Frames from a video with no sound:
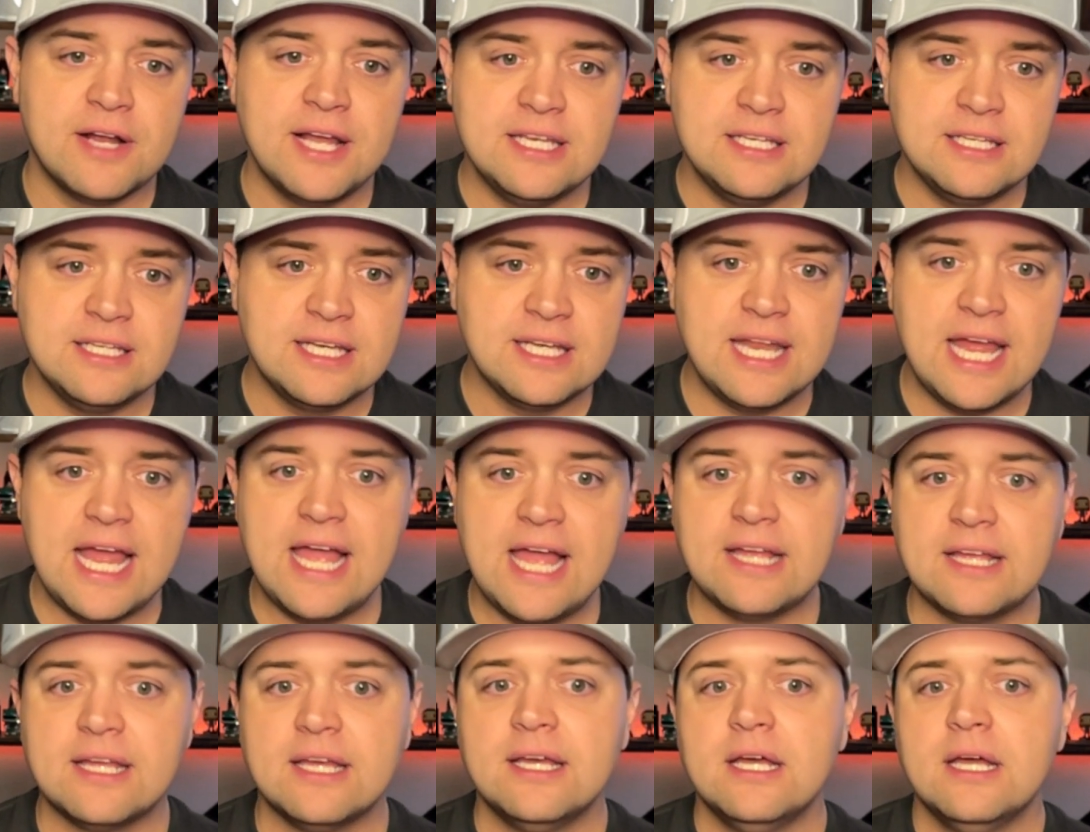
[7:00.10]
Aiden
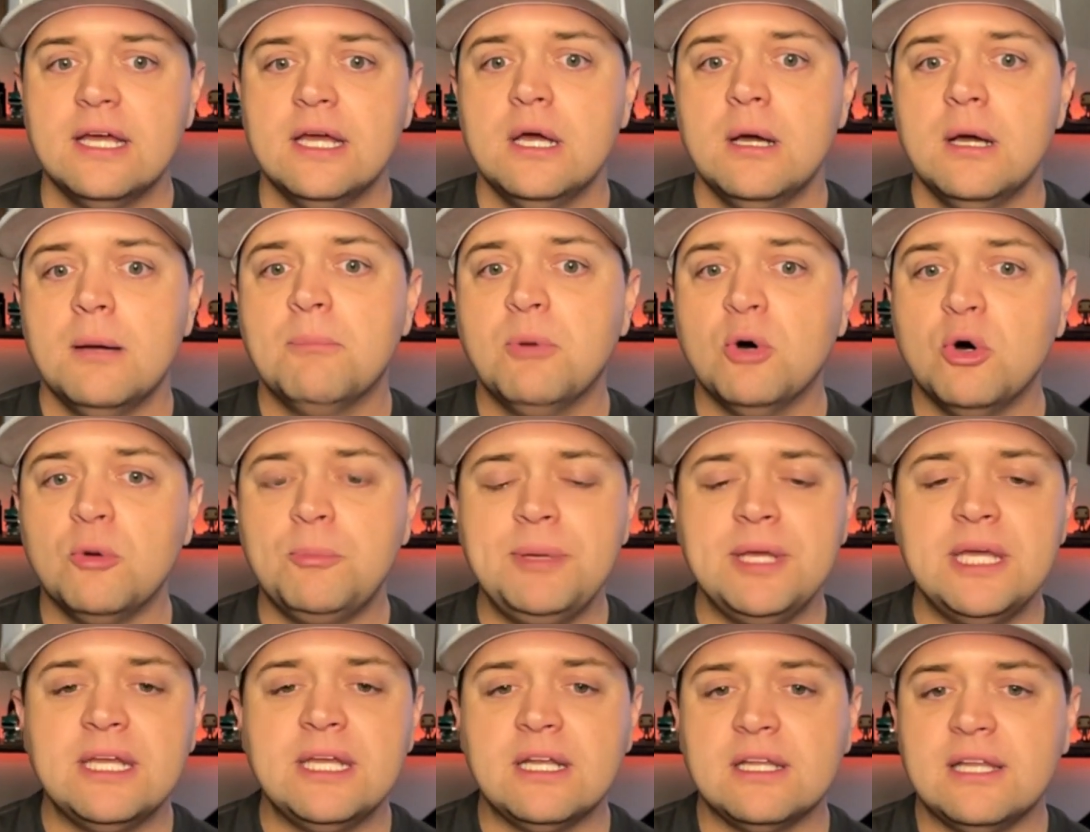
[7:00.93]
Kanak.
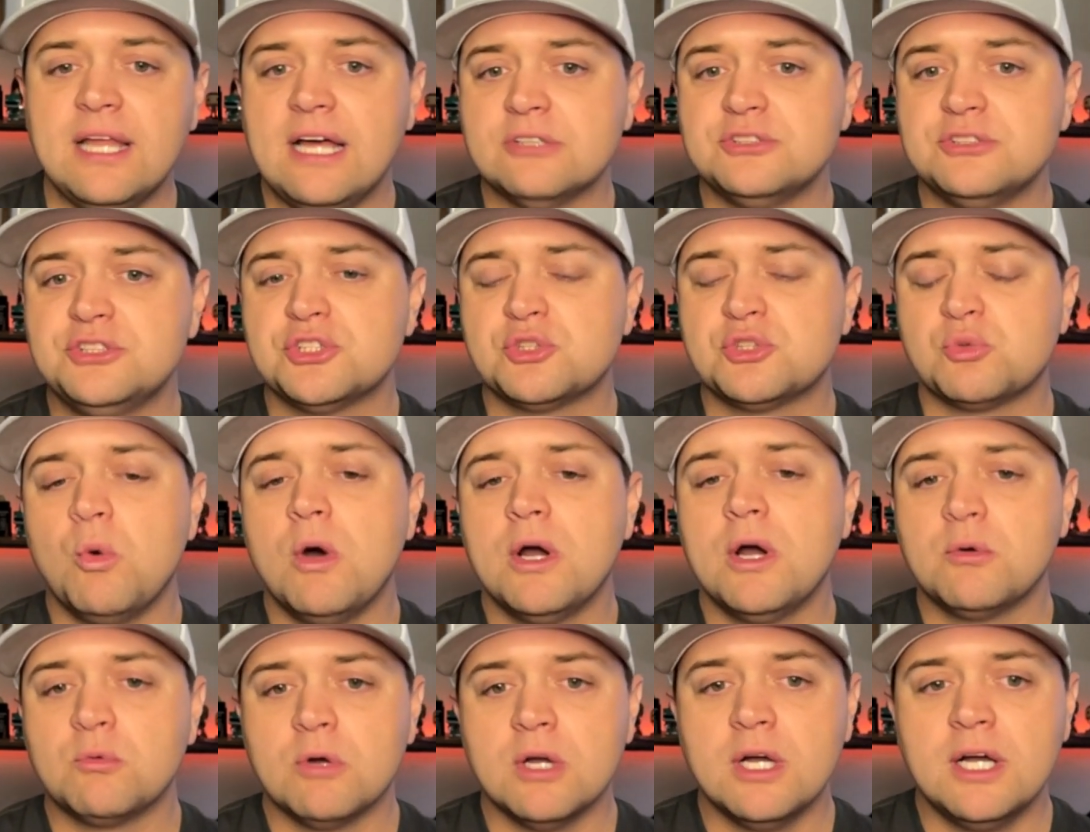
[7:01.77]
Bullpen allowed just
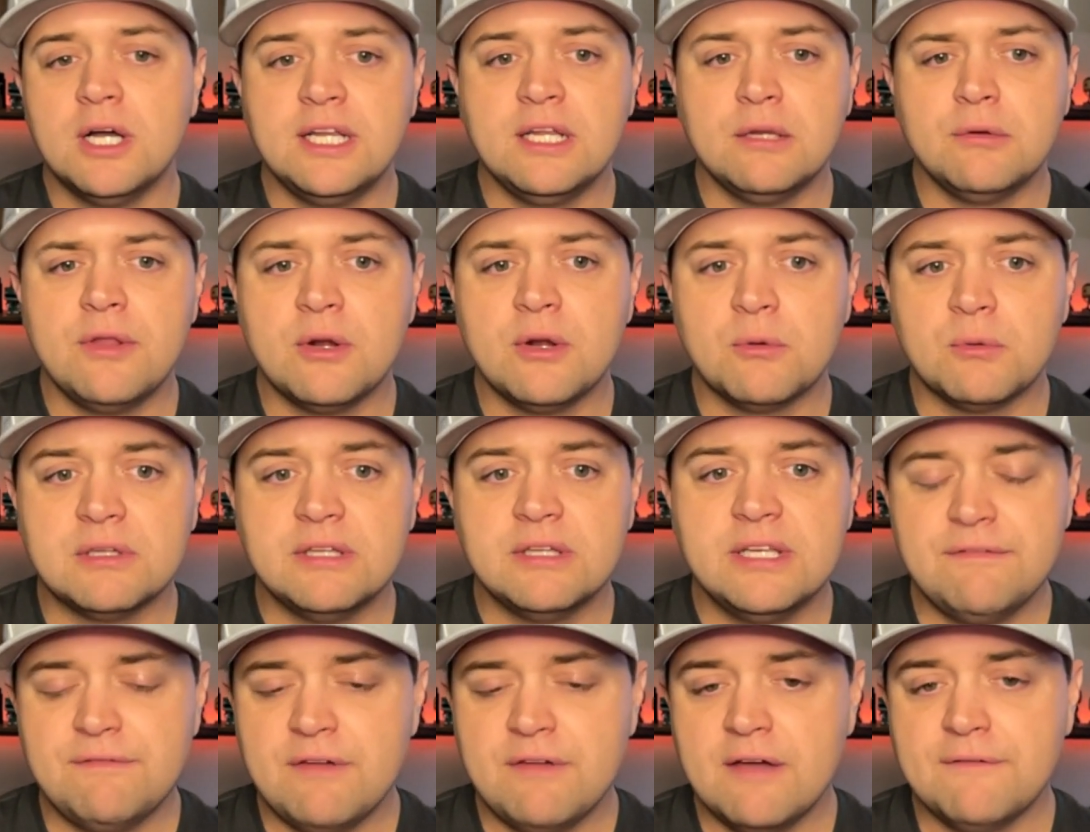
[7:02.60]
one run in their
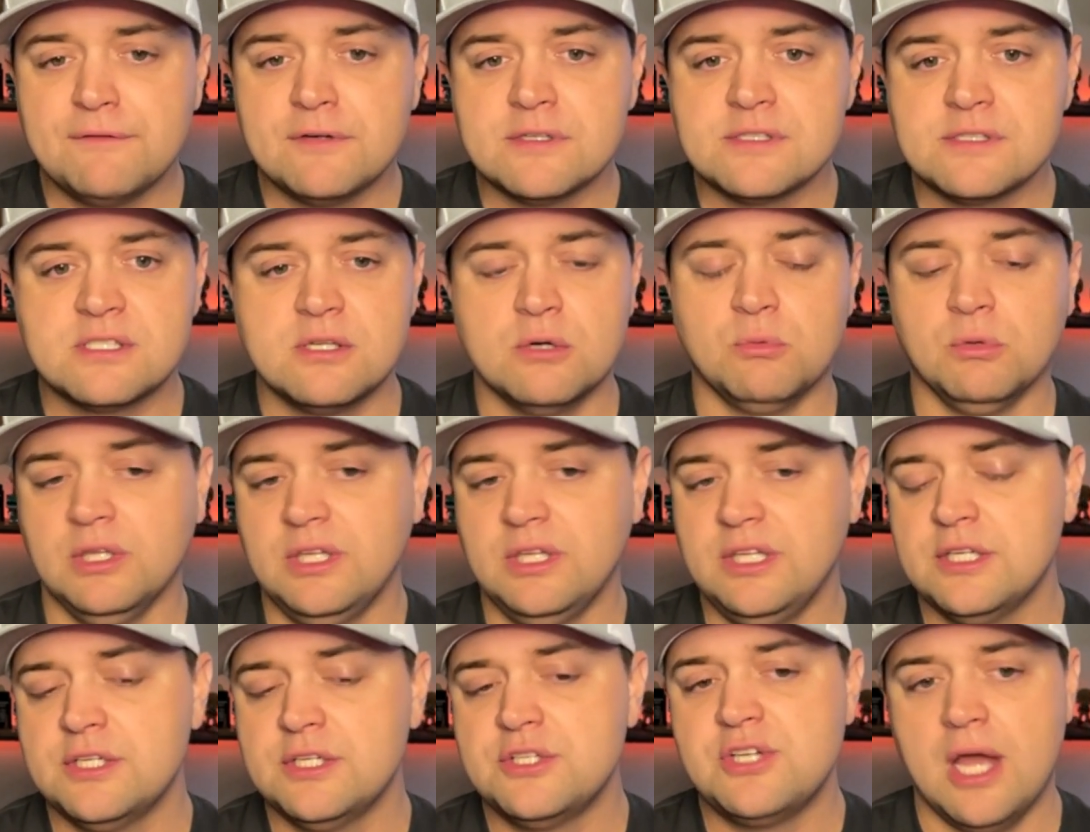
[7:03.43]
relief effort, so
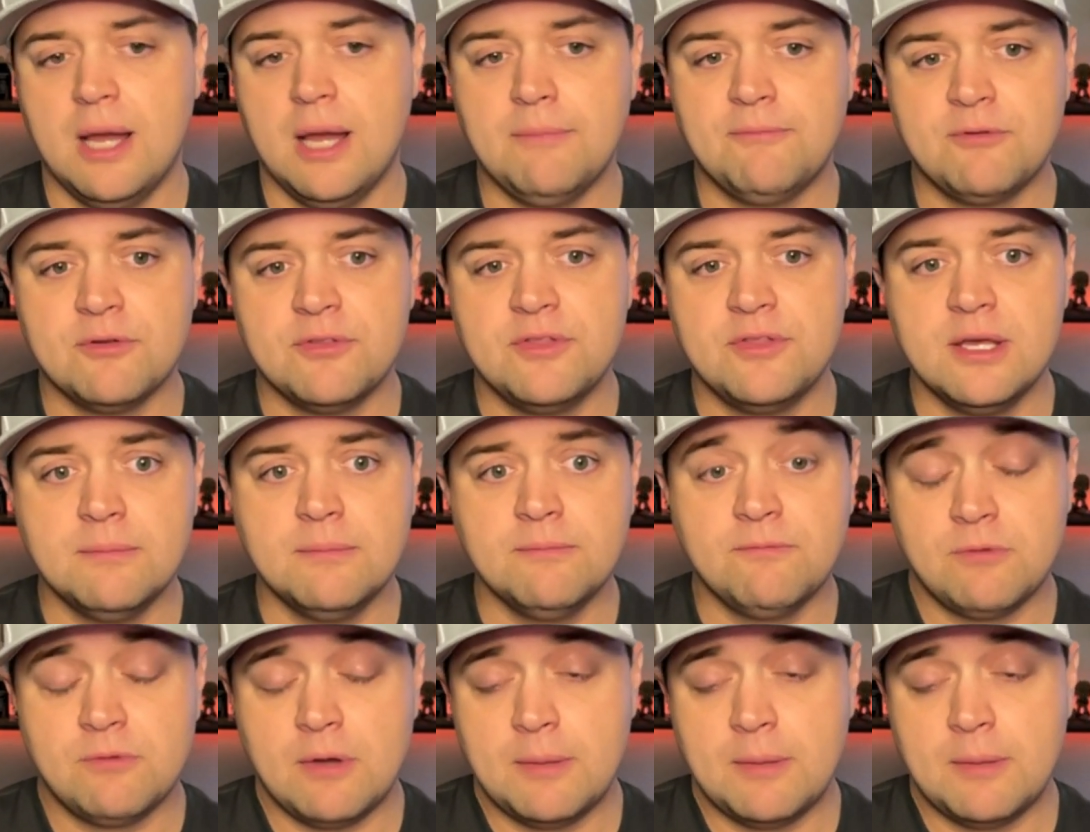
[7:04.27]
really good job for them.